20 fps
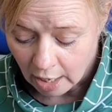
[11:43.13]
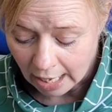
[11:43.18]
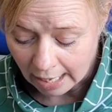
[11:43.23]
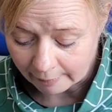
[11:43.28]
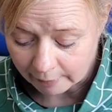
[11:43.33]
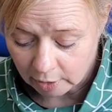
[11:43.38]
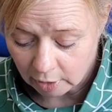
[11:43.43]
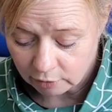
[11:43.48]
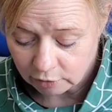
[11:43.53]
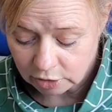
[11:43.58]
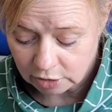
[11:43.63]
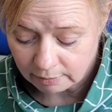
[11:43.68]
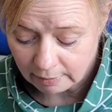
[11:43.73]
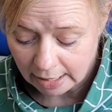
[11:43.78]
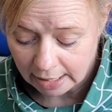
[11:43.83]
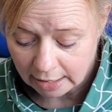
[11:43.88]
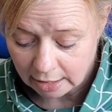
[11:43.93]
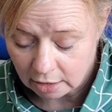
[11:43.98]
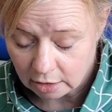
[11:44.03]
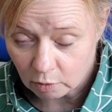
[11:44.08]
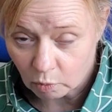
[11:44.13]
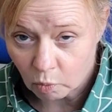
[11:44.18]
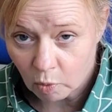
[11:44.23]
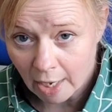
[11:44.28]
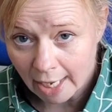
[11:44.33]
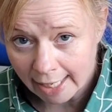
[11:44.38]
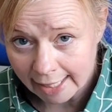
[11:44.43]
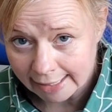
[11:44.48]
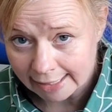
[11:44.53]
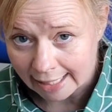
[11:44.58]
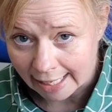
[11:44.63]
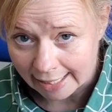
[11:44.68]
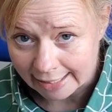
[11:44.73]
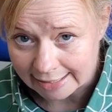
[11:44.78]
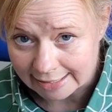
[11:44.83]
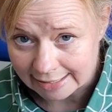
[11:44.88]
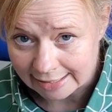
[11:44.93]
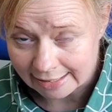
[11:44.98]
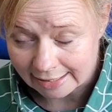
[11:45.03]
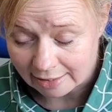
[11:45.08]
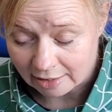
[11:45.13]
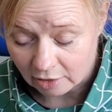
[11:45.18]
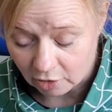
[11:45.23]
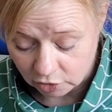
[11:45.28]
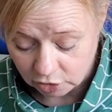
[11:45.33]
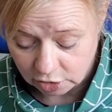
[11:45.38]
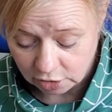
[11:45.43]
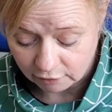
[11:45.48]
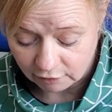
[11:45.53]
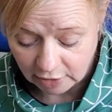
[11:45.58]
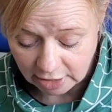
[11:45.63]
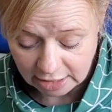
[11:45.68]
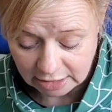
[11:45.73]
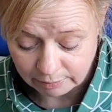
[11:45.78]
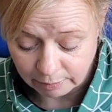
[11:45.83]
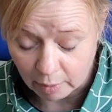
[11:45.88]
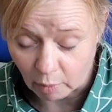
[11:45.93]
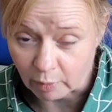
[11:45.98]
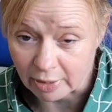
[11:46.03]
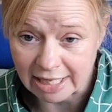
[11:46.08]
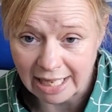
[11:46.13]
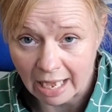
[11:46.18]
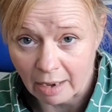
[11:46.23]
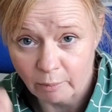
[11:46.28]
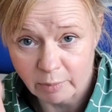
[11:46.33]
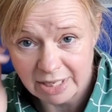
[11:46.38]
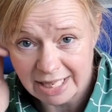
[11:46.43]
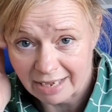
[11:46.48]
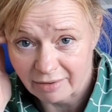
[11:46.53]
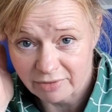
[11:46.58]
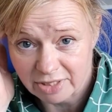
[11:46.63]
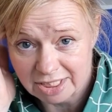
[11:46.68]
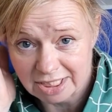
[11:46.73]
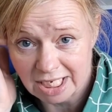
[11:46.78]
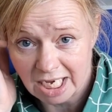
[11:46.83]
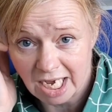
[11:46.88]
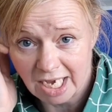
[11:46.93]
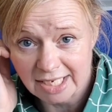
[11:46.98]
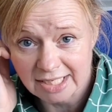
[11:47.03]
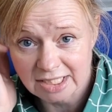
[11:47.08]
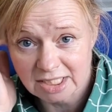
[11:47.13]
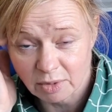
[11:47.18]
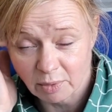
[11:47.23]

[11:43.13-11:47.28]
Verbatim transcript: I'm going to make the wide legs lots of these, but with and without the ties.